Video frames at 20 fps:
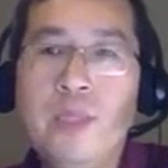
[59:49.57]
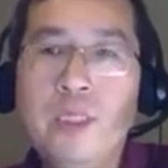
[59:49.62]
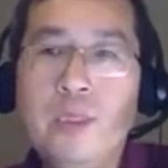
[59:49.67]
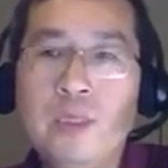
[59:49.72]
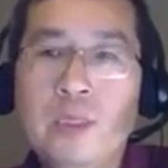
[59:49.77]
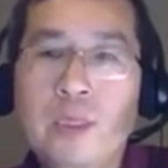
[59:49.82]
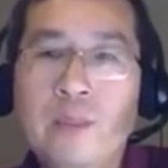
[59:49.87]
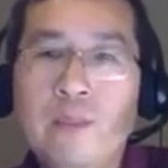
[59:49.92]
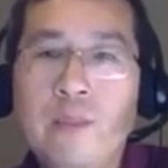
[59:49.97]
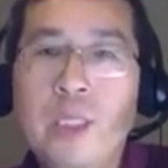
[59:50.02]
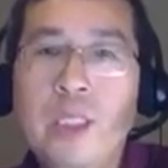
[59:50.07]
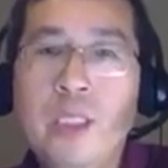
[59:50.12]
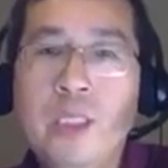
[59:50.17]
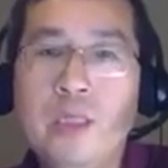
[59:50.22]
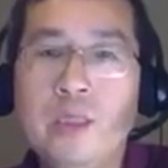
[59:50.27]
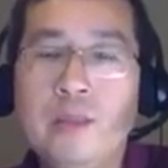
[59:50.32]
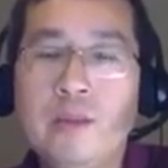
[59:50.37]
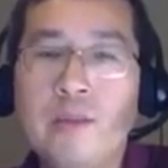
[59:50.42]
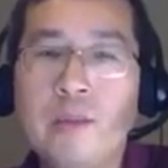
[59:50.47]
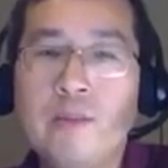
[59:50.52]
For example, data
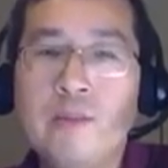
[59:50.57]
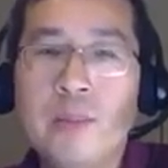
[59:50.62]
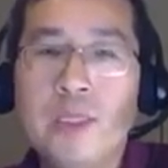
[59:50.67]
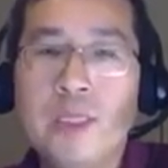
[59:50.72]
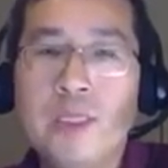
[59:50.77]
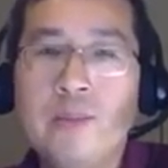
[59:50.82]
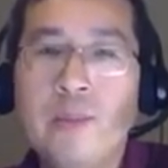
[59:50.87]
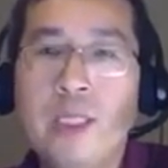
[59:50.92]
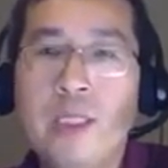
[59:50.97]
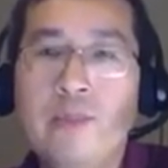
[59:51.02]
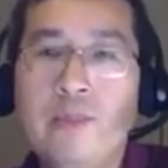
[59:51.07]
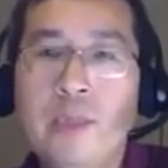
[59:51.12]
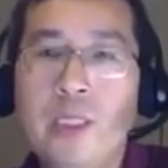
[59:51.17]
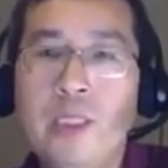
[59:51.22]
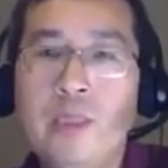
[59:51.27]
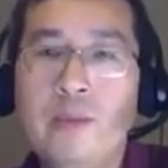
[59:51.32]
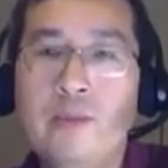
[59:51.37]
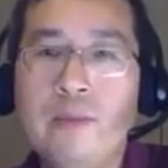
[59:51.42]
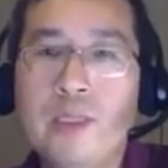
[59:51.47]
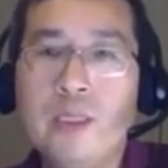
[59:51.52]
semantics, the first
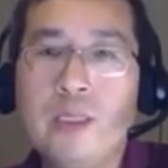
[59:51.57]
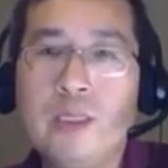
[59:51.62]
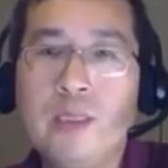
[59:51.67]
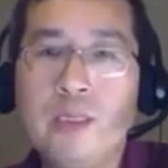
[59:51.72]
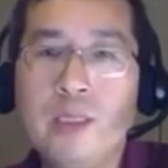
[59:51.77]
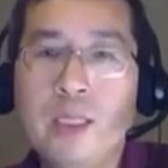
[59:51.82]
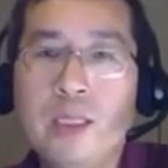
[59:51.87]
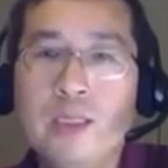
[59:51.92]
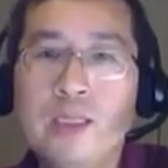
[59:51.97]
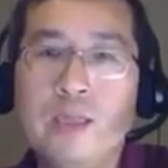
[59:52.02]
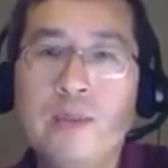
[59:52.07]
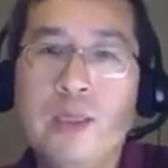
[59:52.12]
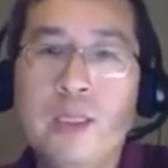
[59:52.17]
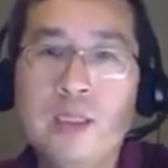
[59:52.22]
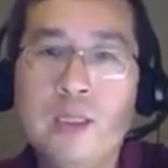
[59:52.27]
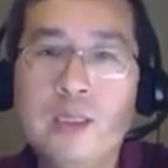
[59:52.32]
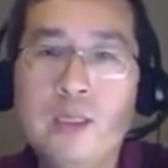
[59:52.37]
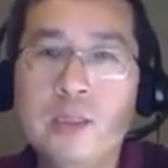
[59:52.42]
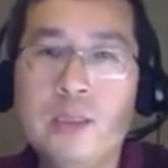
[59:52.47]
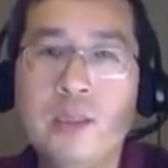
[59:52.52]
SID means